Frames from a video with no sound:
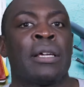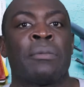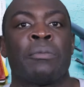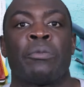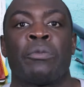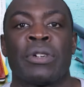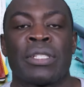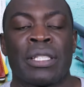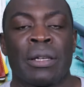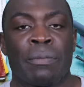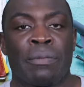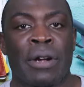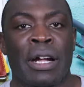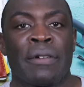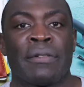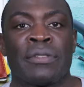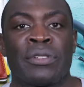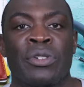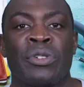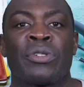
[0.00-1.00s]
With the
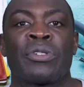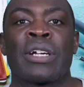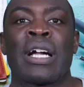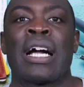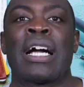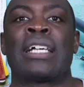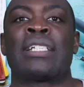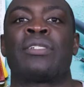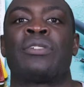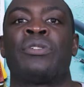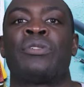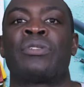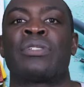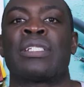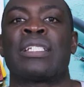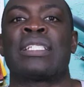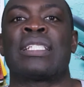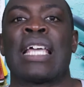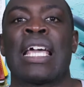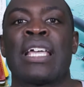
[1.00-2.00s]
private tour guide,
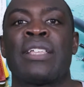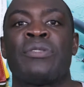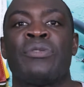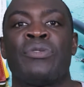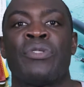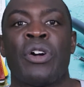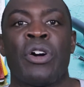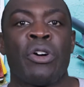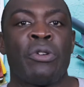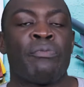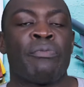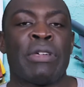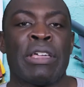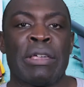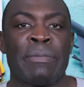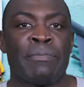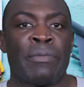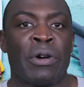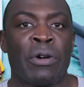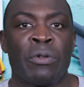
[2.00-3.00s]
usually they know
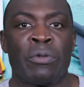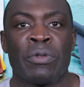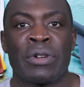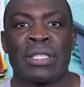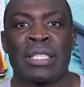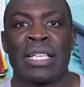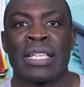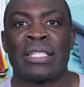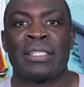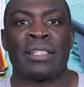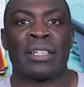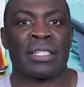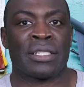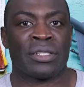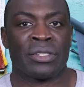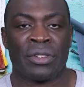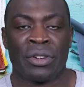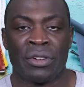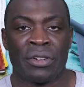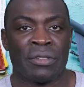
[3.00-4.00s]
people within a
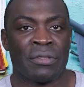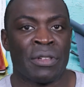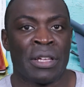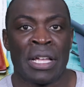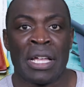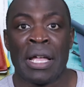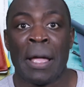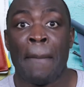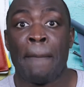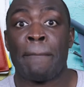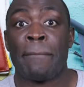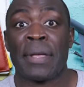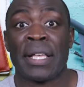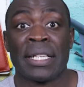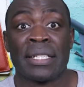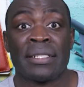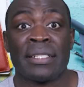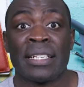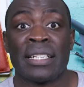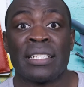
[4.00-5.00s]
certain
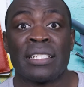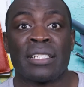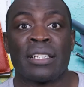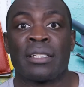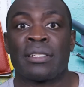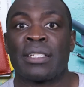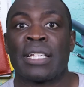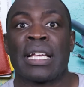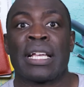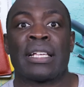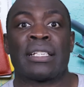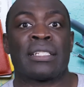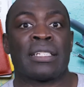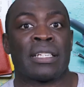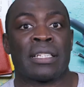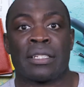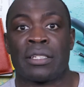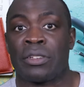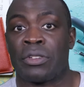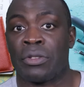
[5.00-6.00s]
business, such as
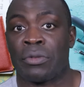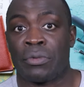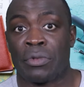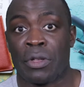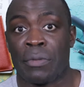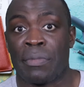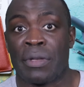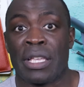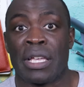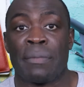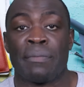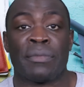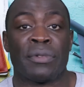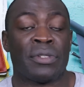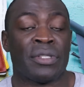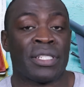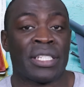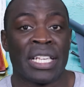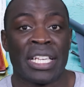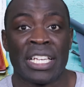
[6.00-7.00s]
it could be a
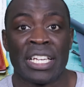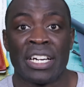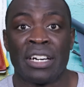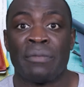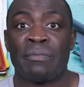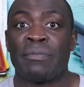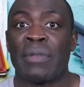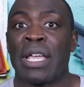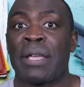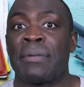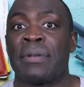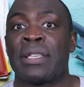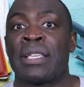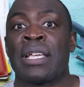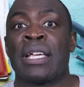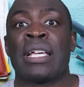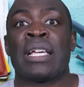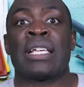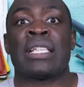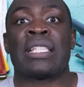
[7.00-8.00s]
museum, maybe
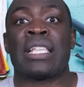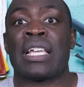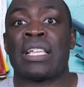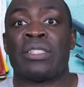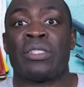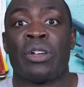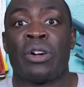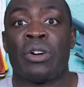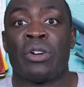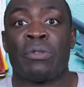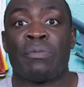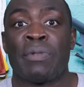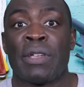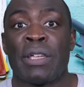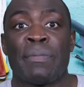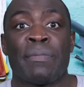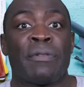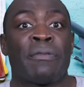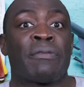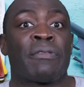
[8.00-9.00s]
they know
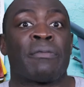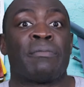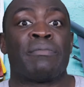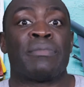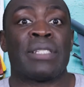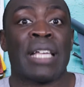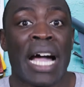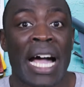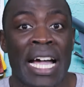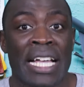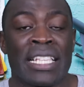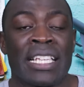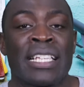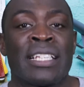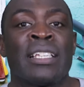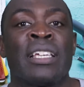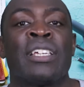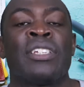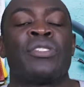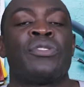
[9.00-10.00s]
people from
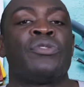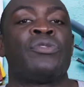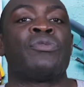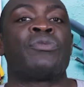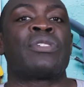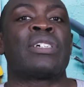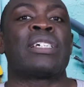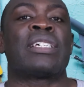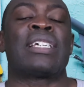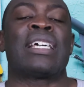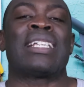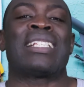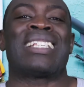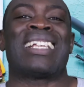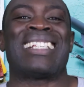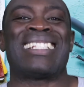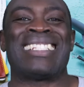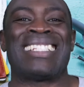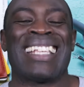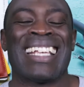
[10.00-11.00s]
dining. You could
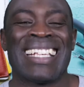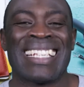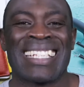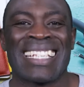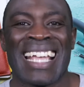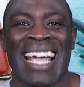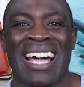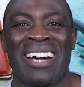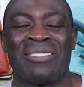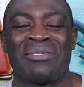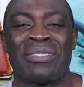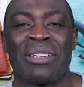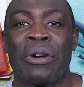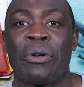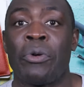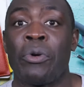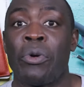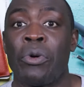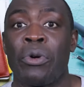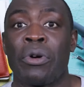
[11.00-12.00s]
get discounts
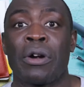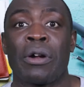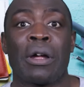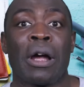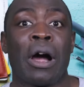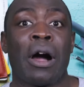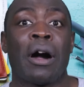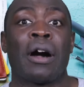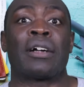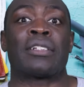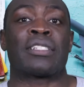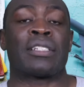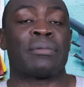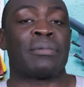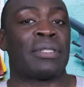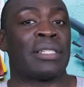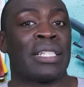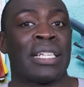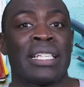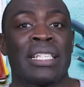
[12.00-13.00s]
or awesome
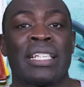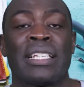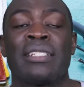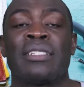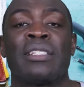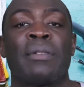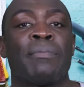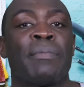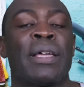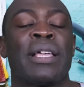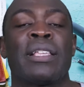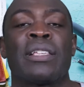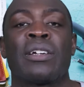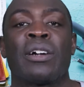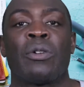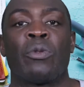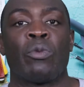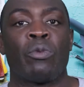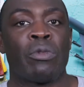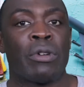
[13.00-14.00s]
seating depending
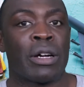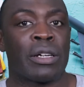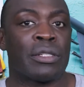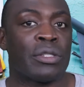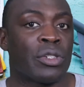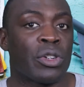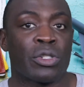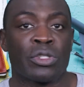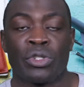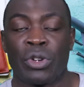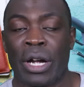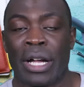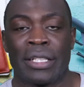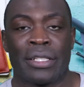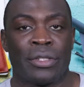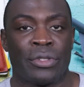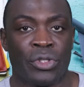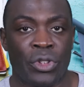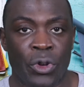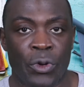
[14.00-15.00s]
on what you're trying
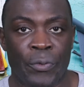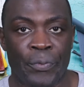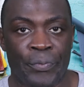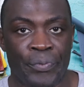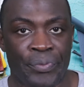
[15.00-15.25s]
to do.